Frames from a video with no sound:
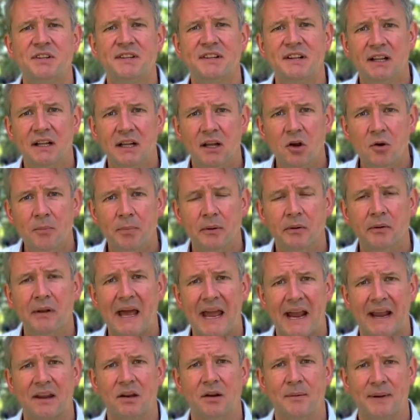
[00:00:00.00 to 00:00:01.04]
is global
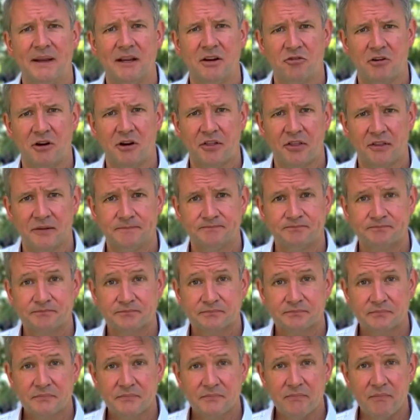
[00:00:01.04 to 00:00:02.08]
economic growth.
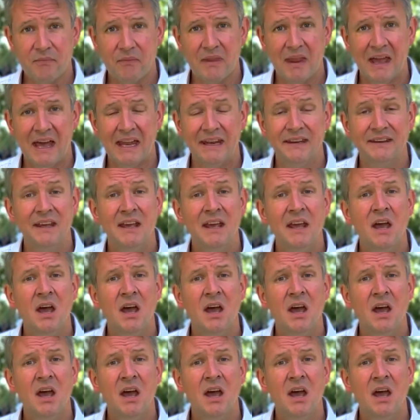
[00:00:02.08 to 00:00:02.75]
And